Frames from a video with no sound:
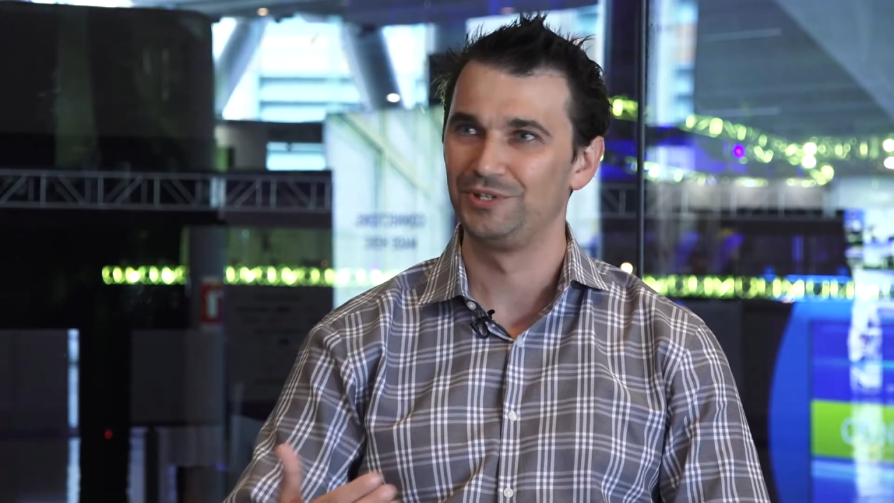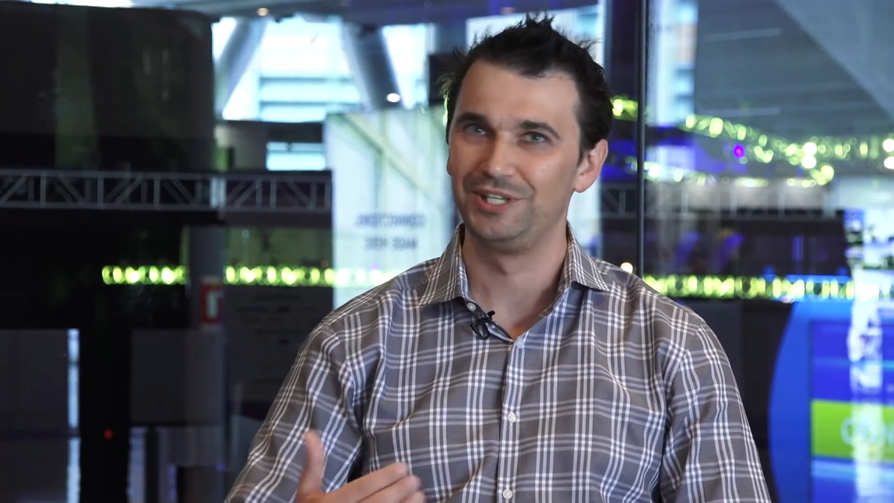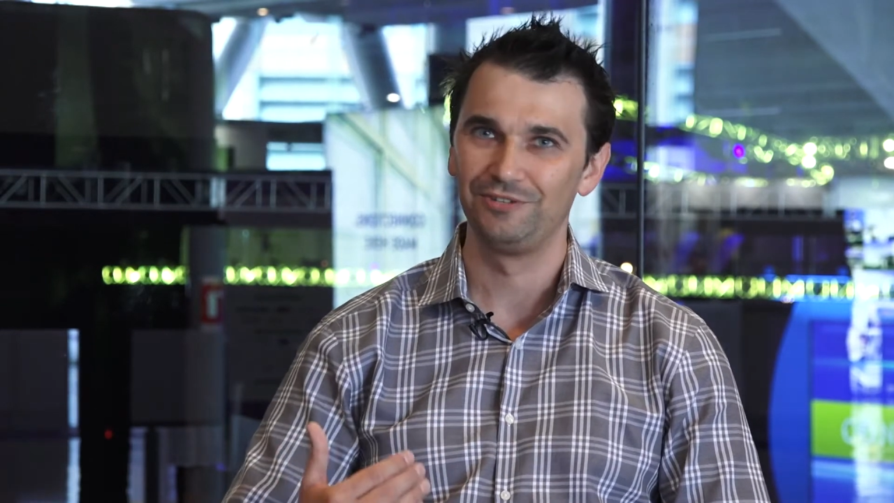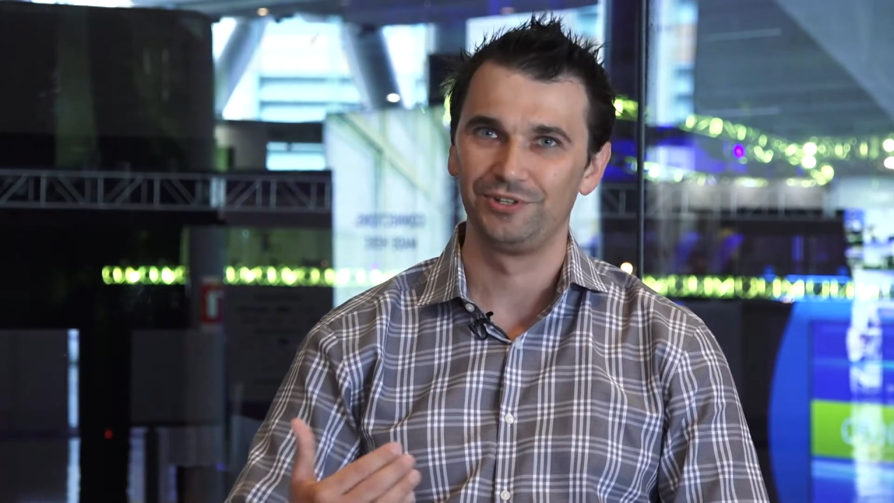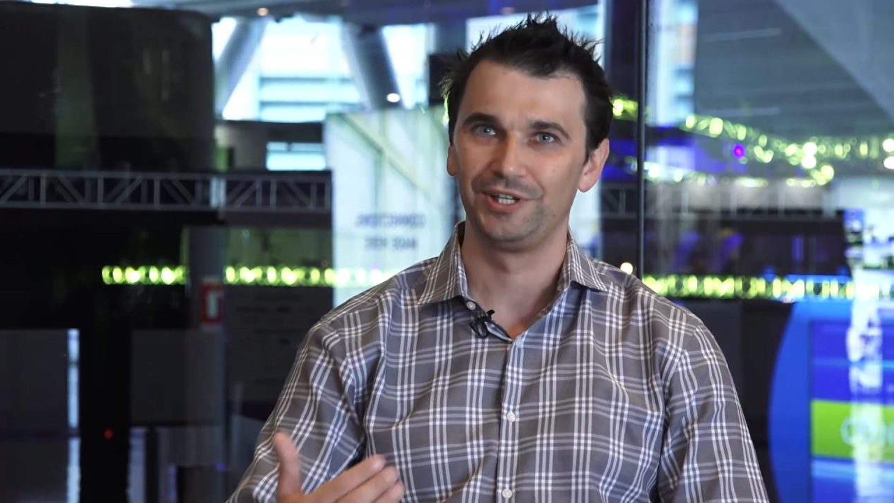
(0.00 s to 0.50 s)

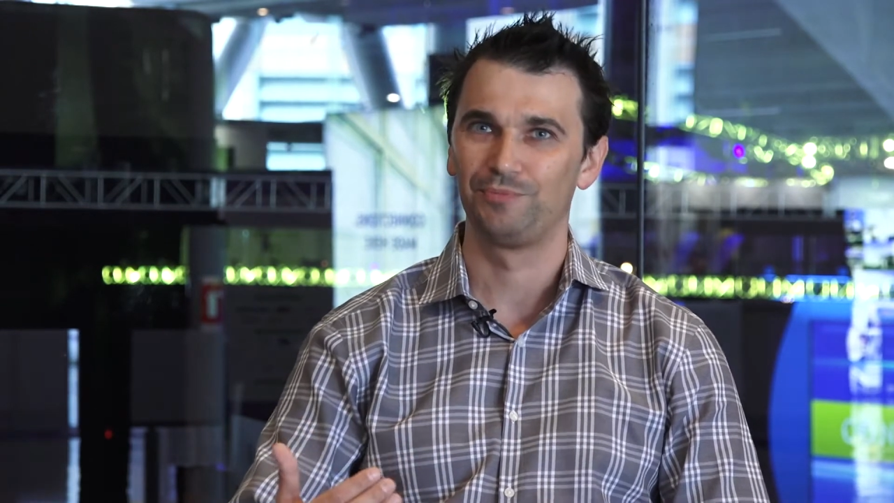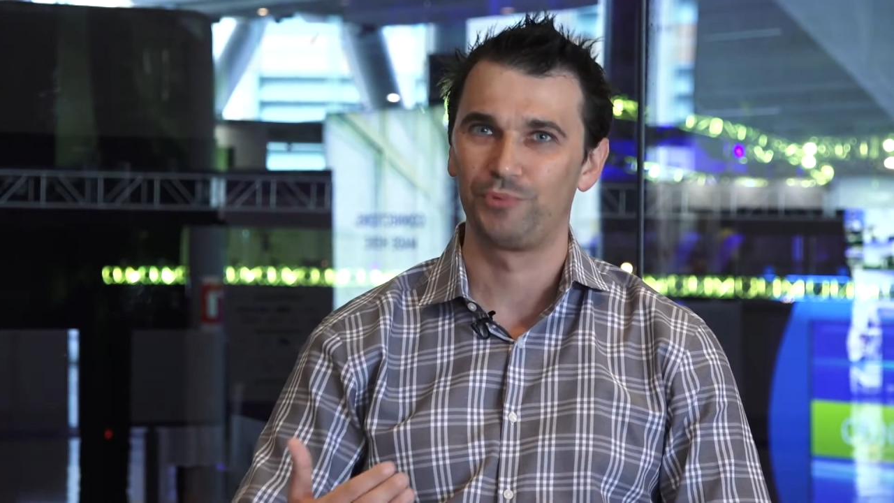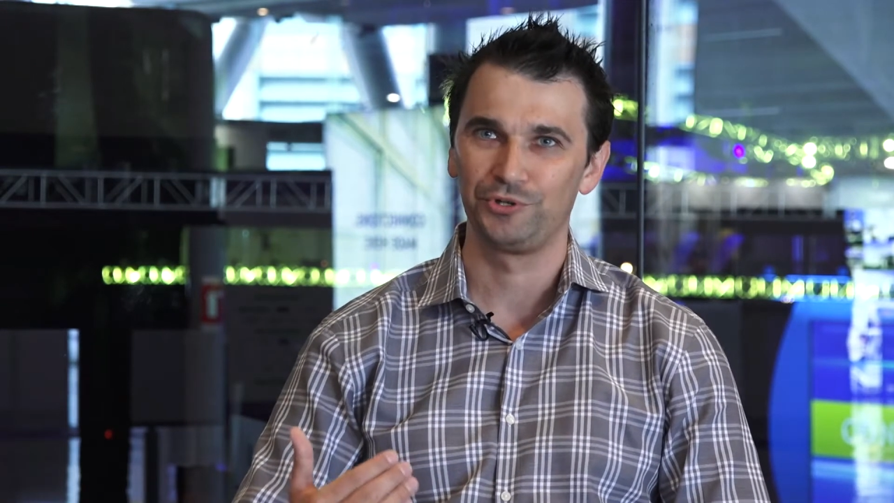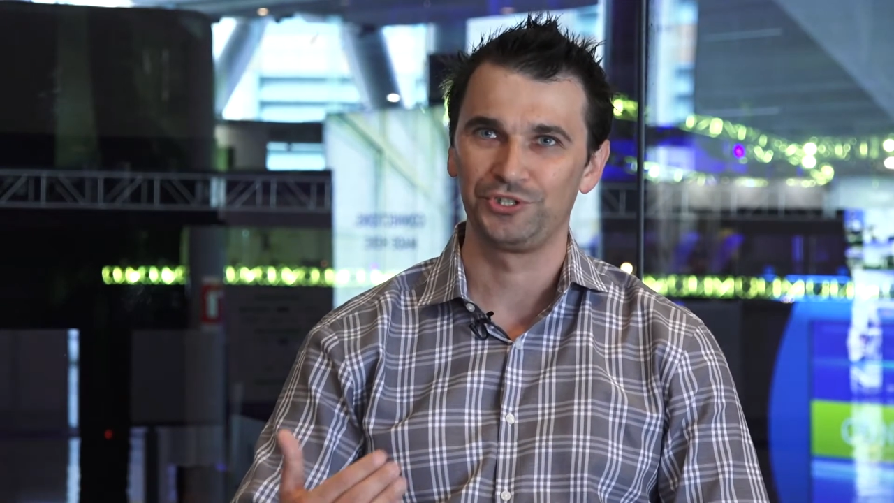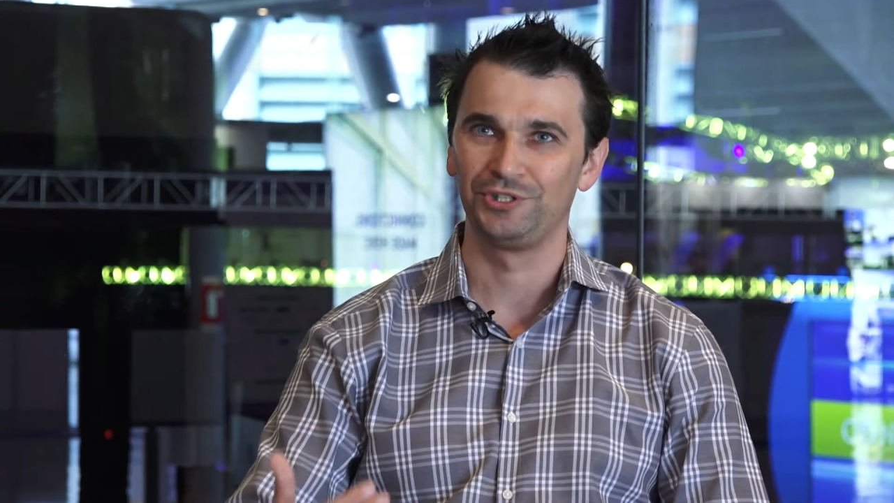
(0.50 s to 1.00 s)
give that
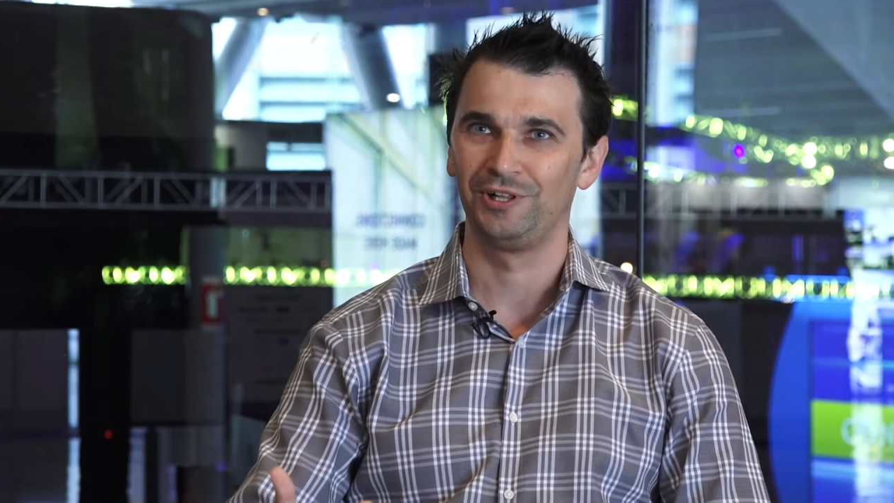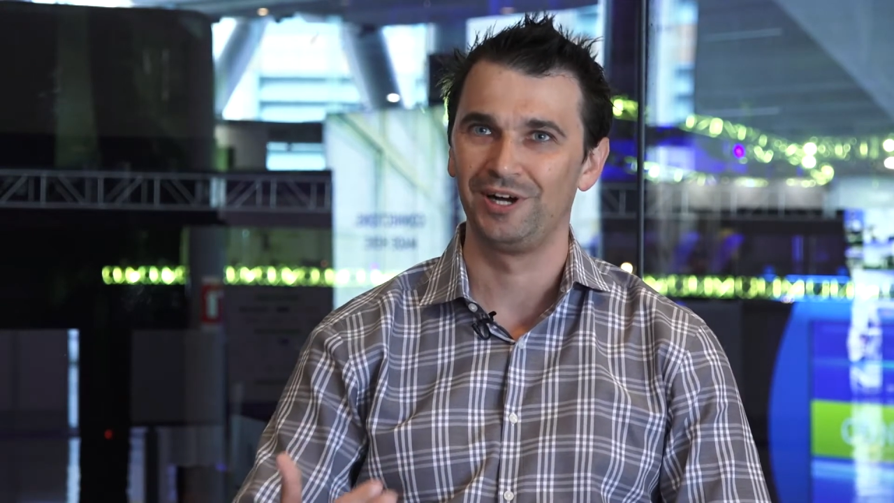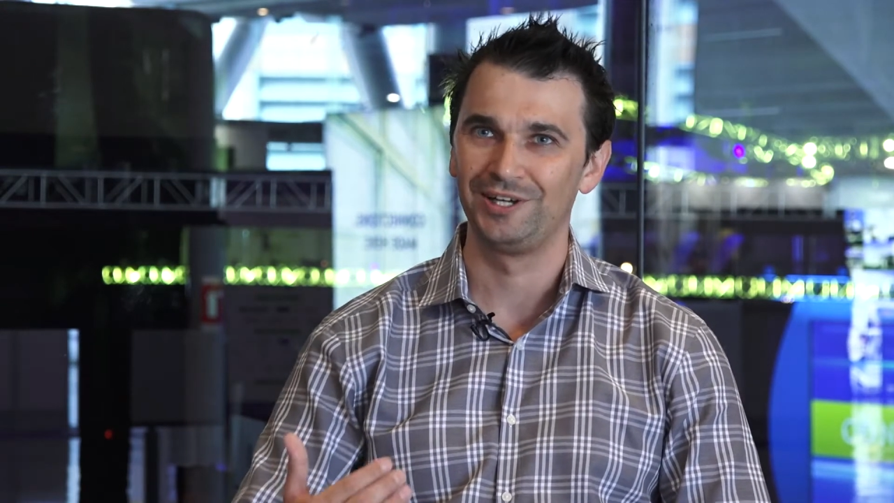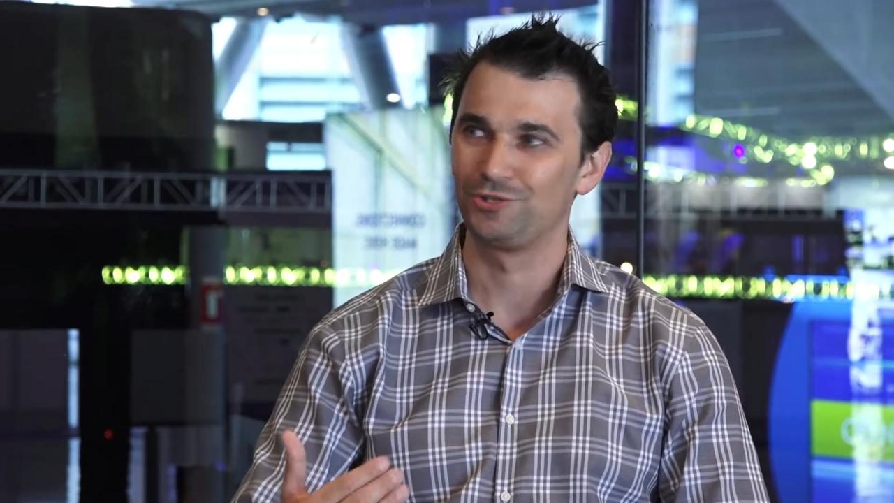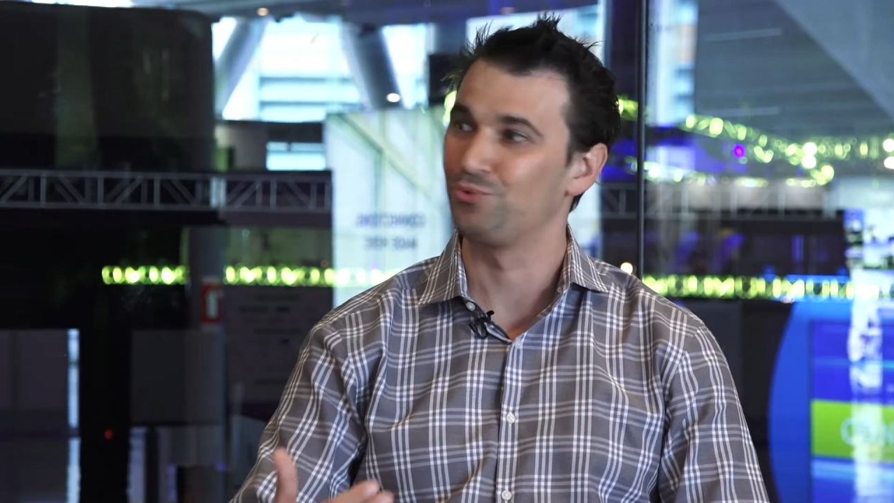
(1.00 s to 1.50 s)
personalized